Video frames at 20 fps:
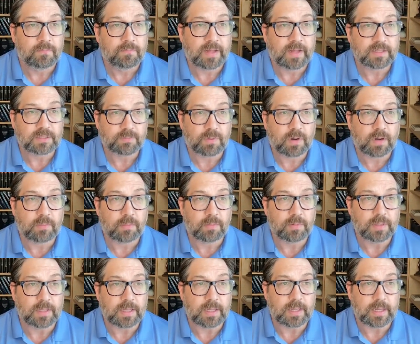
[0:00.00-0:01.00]
that's
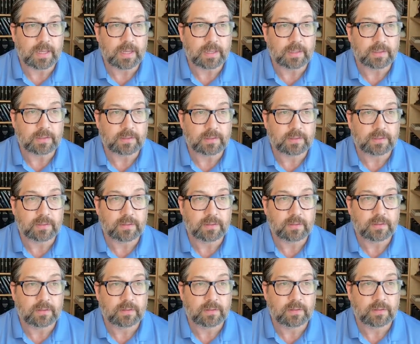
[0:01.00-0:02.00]
probably it,
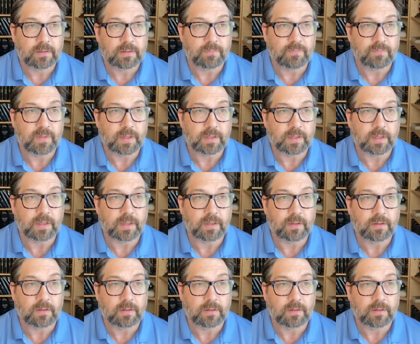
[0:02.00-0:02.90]
I'm thinking.